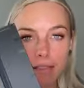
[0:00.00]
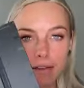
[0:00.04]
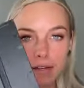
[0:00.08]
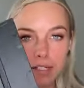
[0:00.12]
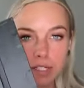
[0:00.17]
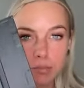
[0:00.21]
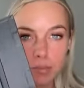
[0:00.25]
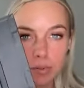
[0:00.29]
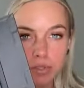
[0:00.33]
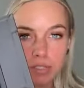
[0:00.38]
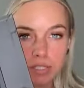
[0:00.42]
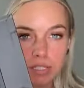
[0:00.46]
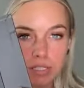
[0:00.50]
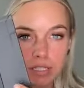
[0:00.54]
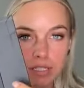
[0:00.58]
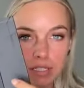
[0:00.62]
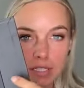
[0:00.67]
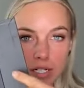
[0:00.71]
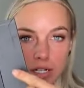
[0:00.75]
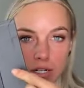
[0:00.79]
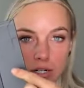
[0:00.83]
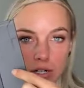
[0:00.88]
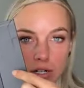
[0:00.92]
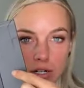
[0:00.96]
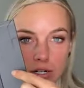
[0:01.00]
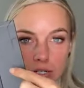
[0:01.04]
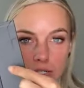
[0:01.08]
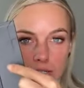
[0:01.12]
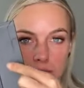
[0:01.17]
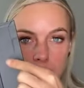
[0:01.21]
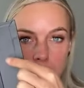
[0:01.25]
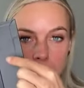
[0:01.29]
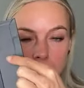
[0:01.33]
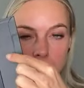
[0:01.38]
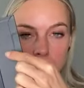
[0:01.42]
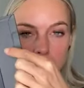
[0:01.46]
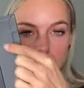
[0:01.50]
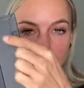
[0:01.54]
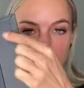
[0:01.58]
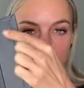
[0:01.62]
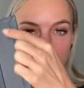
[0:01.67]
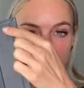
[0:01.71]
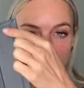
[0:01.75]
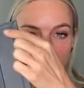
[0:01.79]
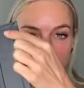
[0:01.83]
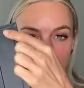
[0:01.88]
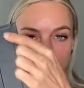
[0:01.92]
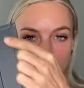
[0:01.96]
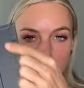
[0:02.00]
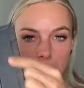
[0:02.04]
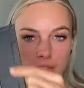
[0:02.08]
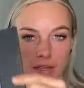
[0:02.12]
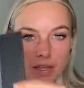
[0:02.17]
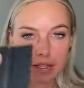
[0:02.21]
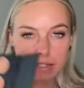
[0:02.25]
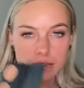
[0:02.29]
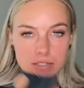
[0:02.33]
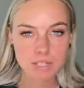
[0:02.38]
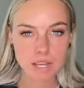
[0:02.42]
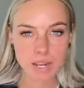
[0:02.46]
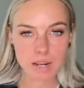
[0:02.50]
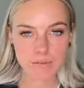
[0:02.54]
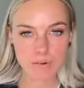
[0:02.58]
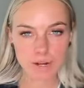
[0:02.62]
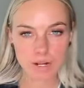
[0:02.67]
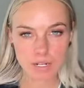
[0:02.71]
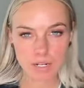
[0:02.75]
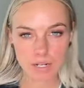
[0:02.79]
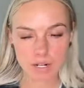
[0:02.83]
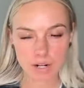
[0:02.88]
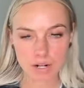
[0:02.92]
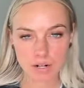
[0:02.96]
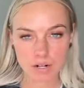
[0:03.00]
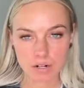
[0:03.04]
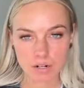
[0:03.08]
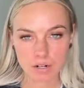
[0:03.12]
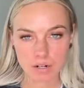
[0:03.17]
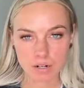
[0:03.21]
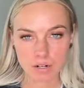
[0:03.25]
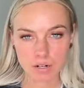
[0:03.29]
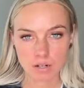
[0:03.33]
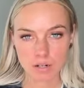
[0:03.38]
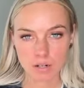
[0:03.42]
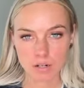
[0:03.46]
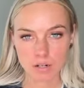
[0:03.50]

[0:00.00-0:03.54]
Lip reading: I like to put the stickers on the inside right here.